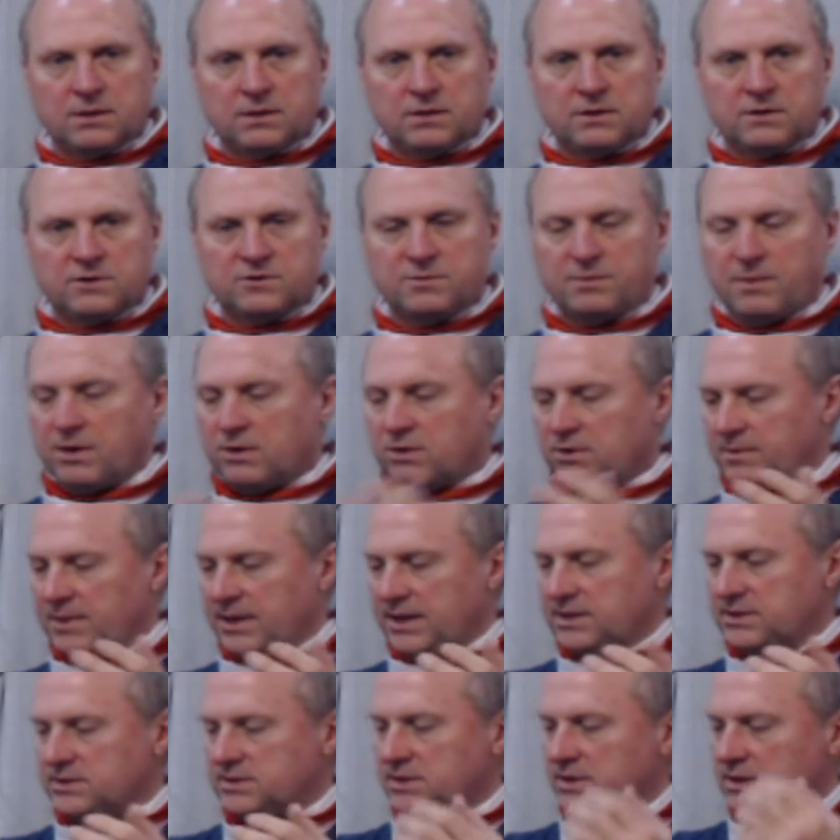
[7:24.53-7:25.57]
smaller
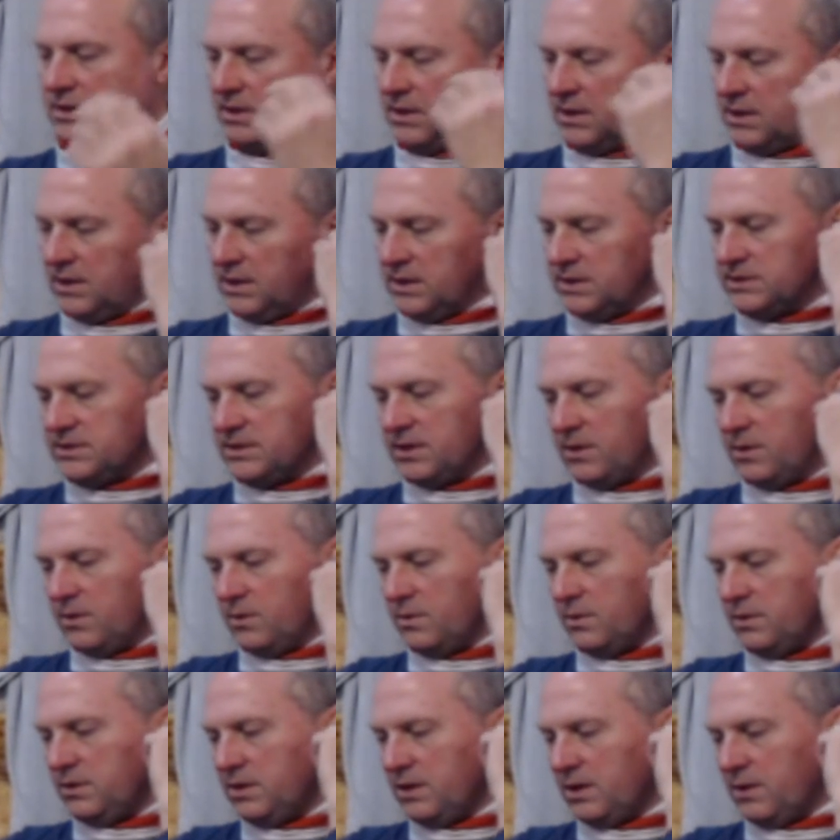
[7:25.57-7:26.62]
baits.
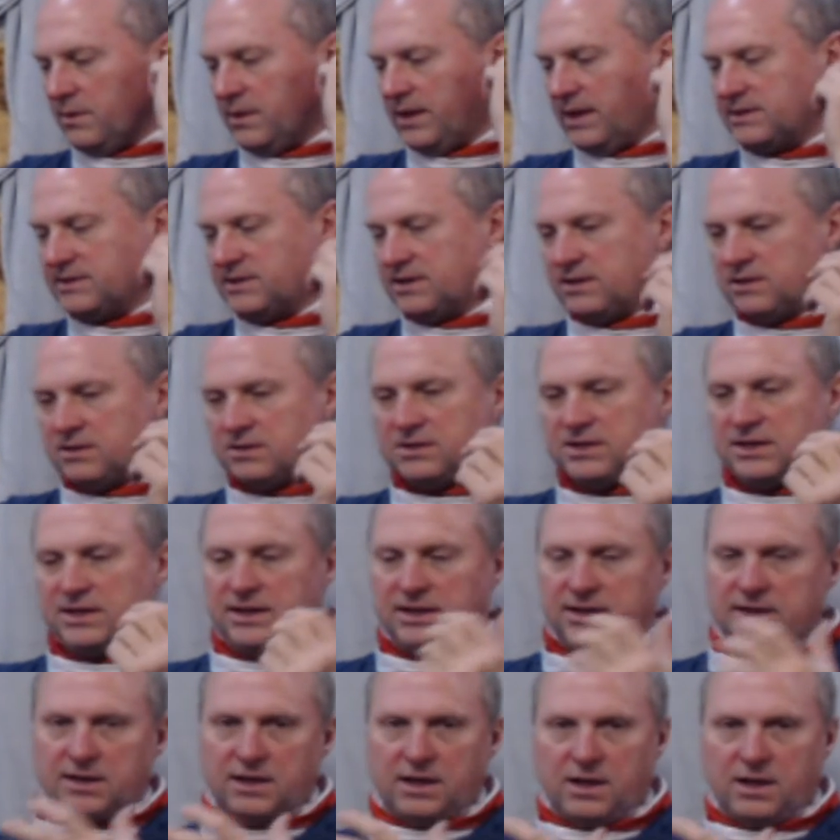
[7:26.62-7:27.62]
So, and that's the other thing.